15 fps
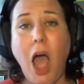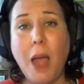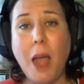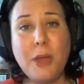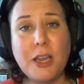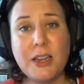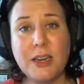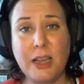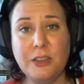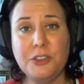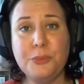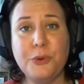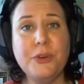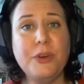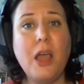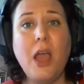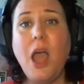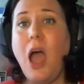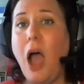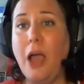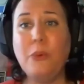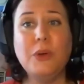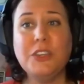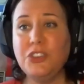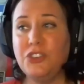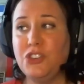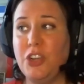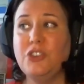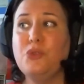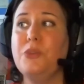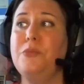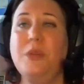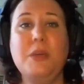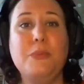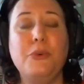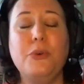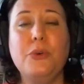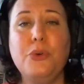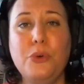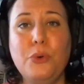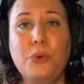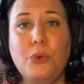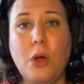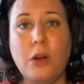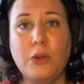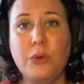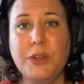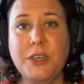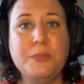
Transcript: I'm not an expert. I want to judge with people who are going